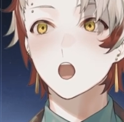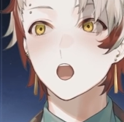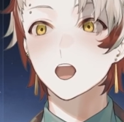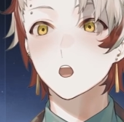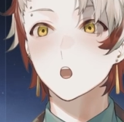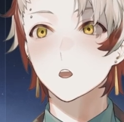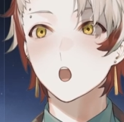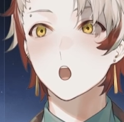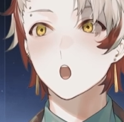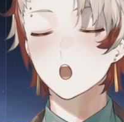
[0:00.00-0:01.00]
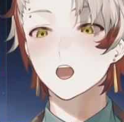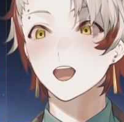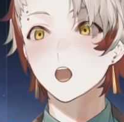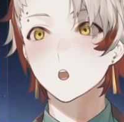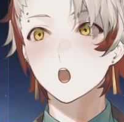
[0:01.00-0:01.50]
S3, we're getting
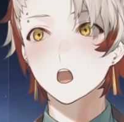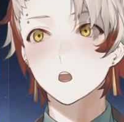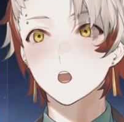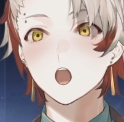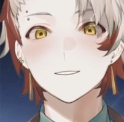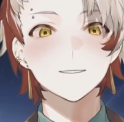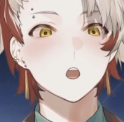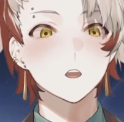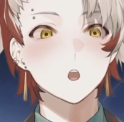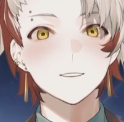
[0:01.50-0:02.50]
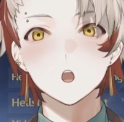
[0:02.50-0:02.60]
2,500% in